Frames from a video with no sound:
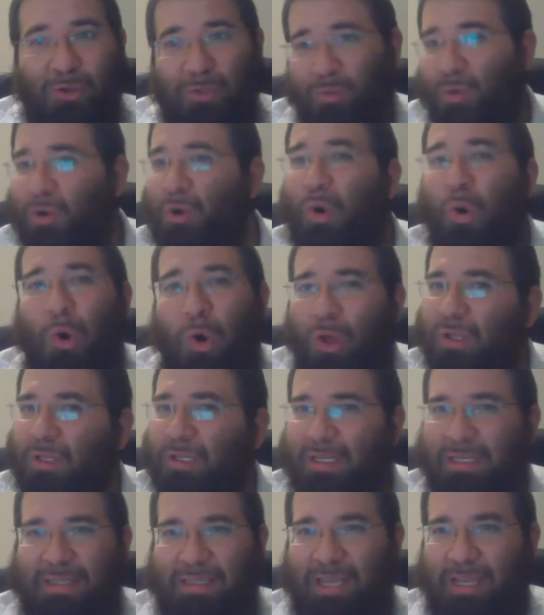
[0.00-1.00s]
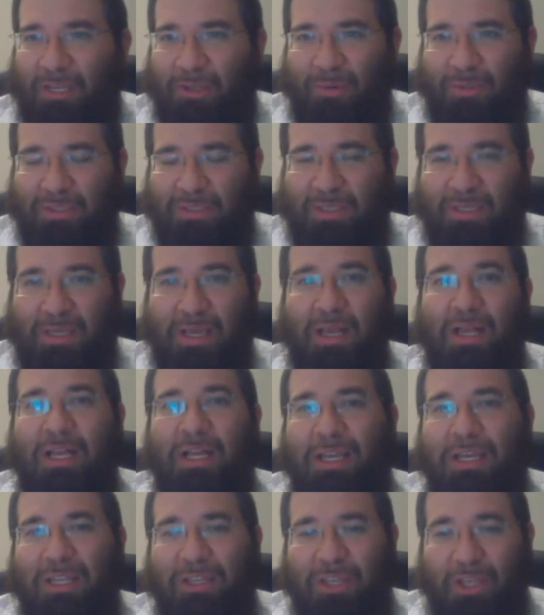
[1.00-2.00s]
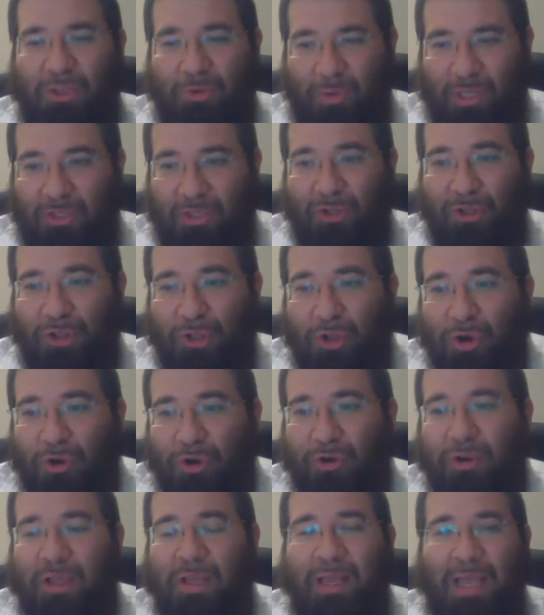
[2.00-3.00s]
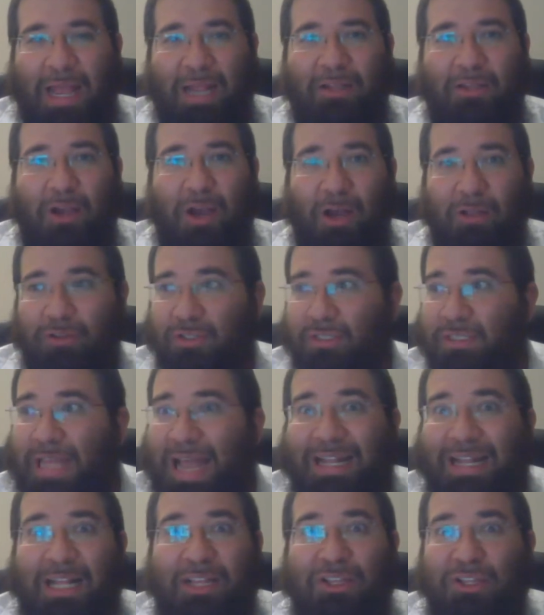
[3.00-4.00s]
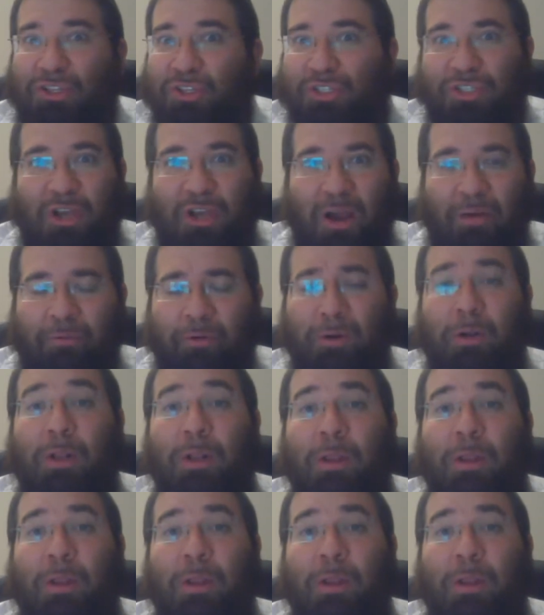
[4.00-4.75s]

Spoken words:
we're all continuing to learn and to understand and to discover.